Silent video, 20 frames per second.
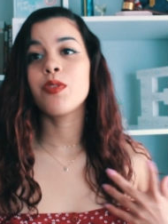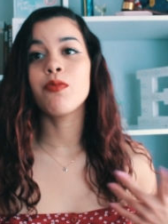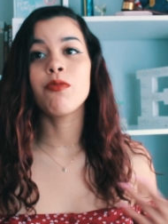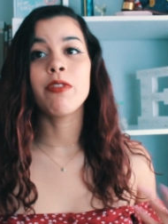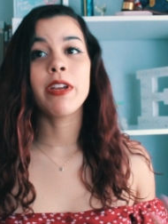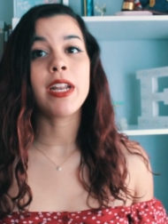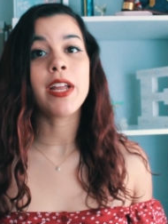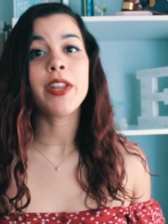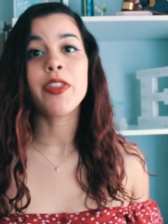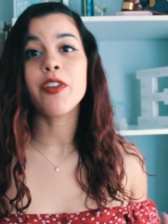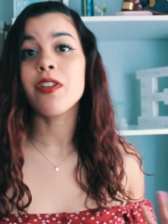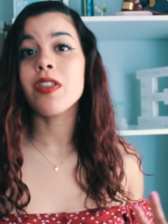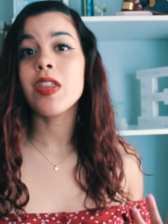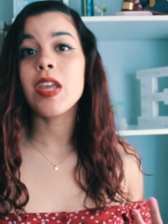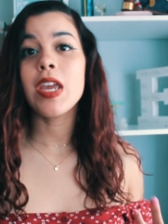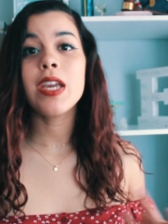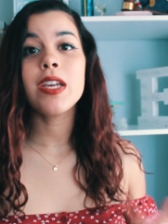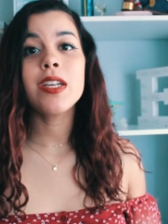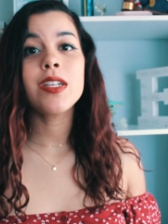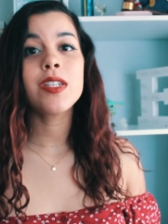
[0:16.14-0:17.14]
read other
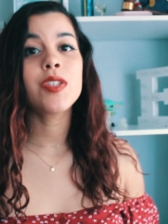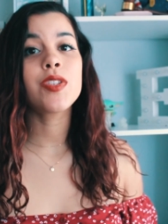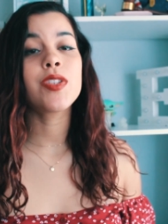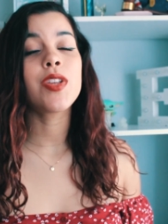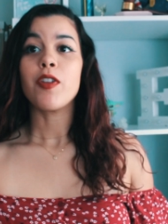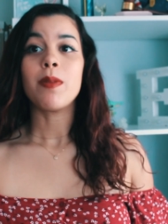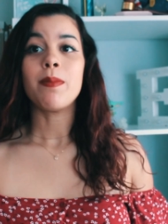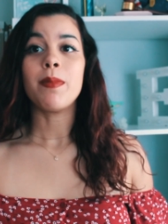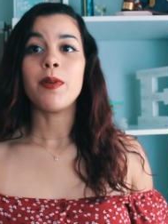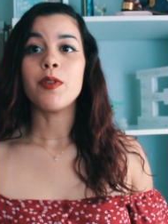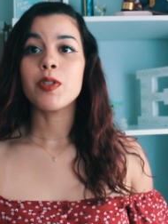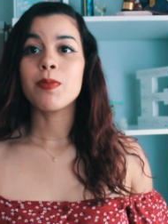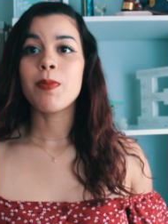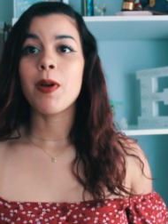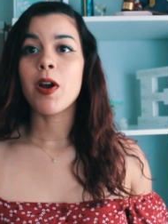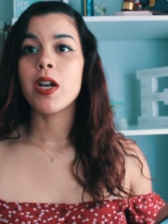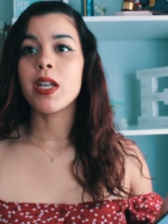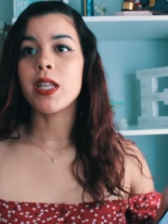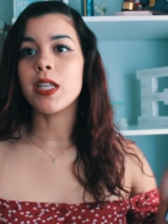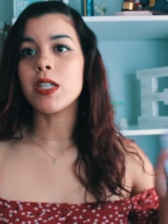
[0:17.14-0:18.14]
things. For the most
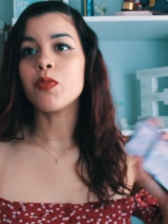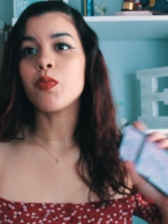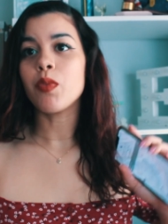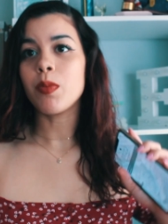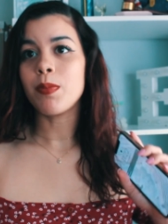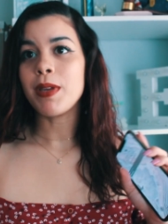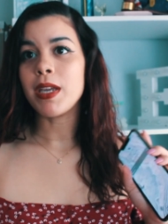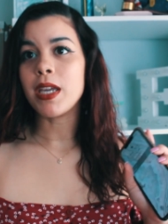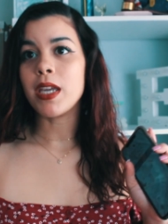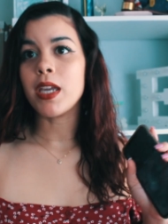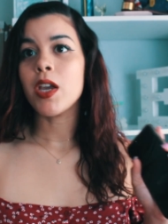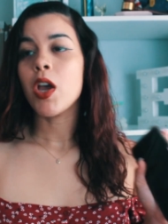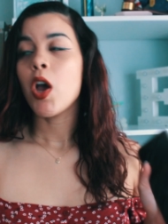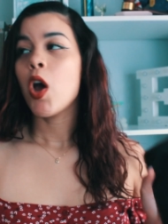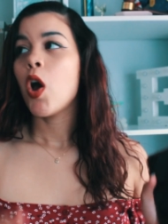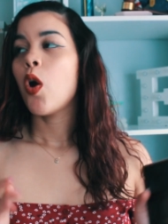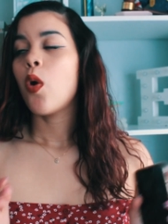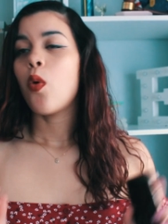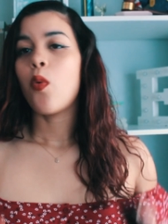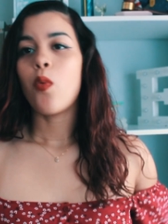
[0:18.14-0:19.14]
part, this will be
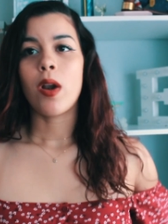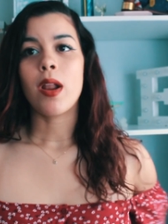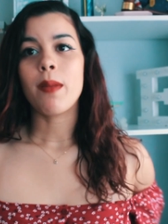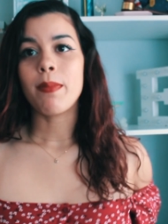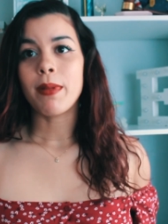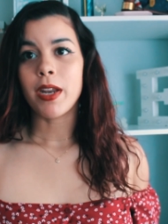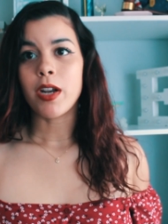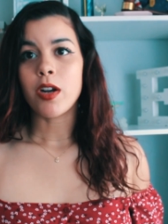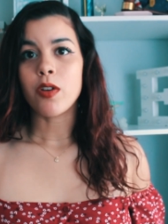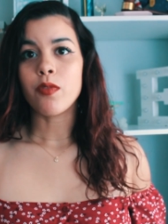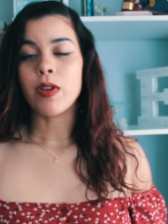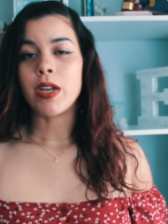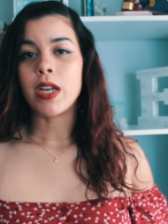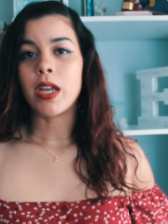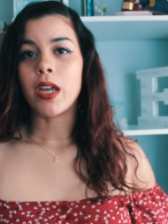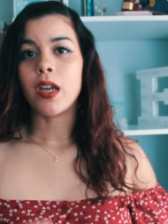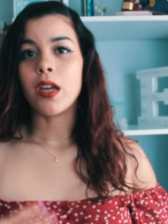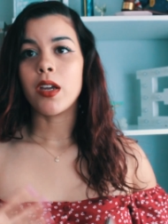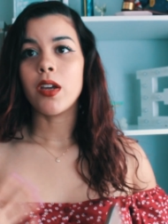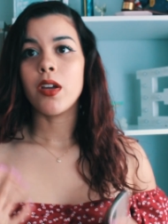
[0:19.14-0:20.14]
what I plan on
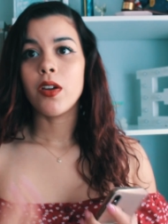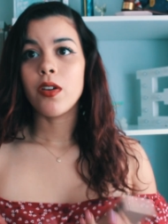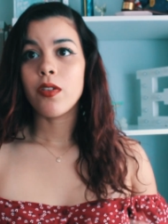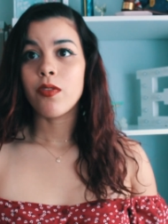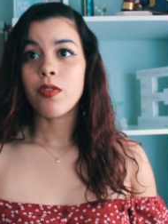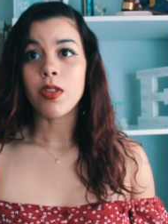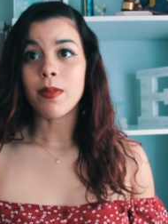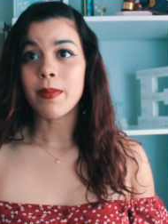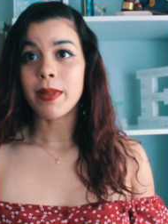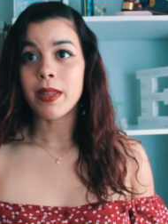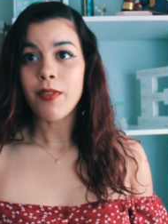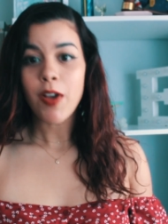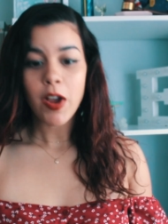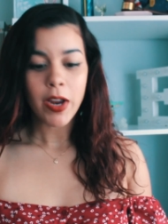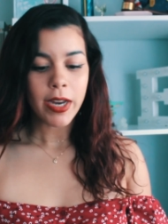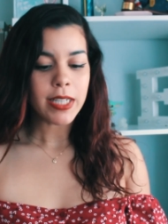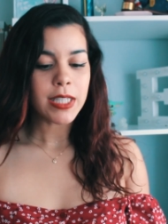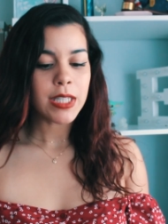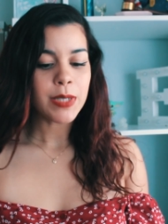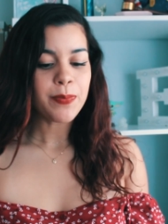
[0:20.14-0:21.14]
reading for the month of
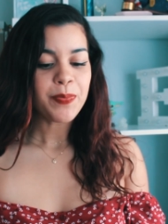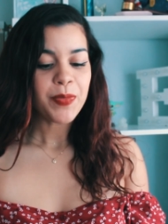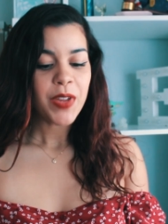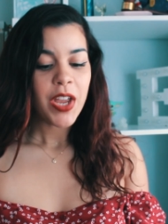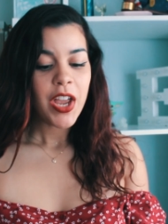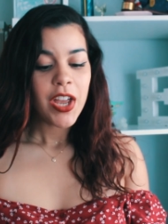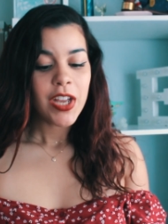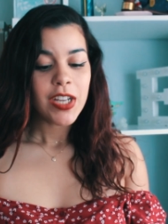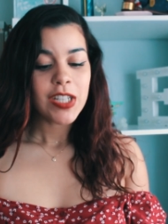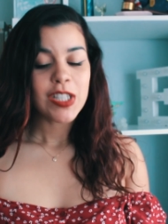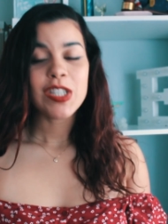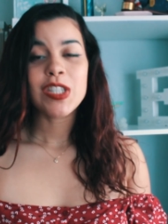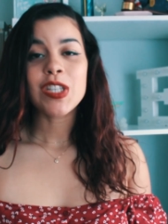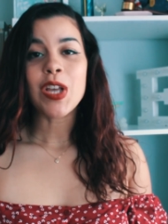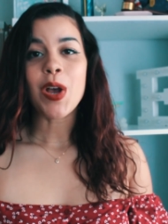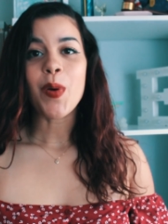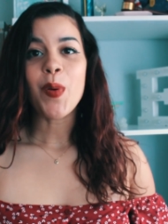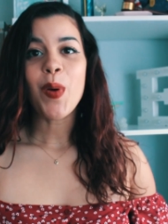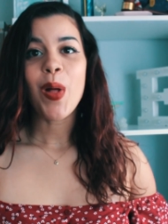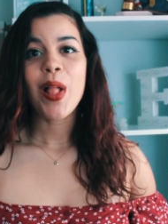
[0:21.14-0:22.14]
August.
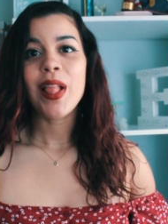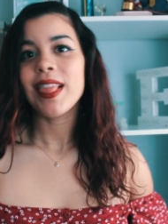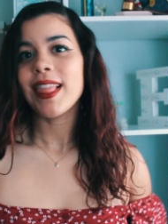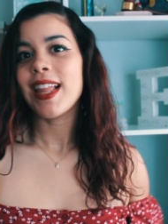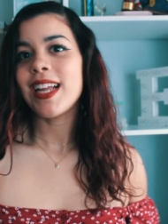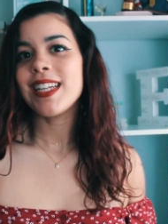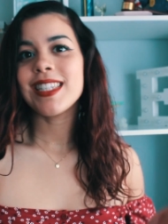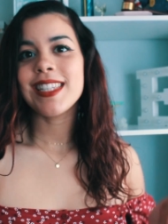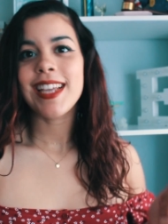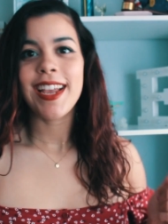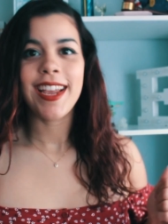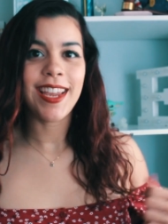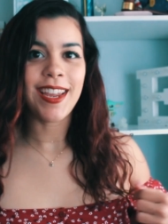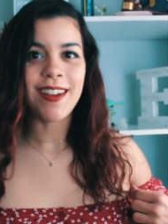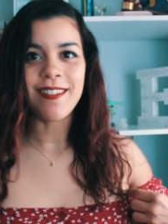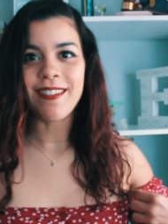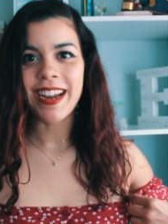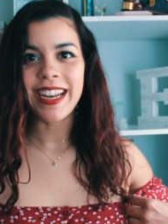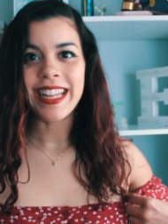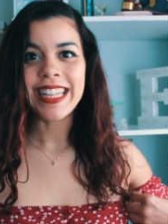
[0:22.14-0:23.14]
So let's
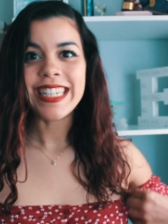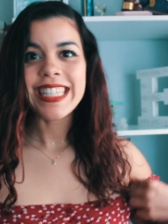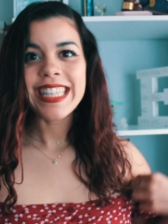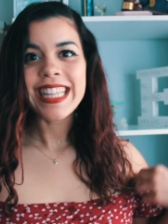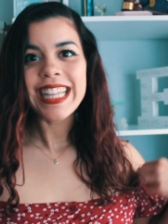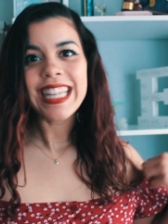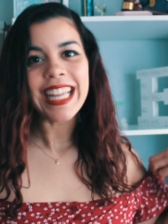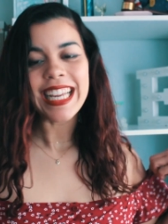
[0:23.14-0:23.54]
get right into the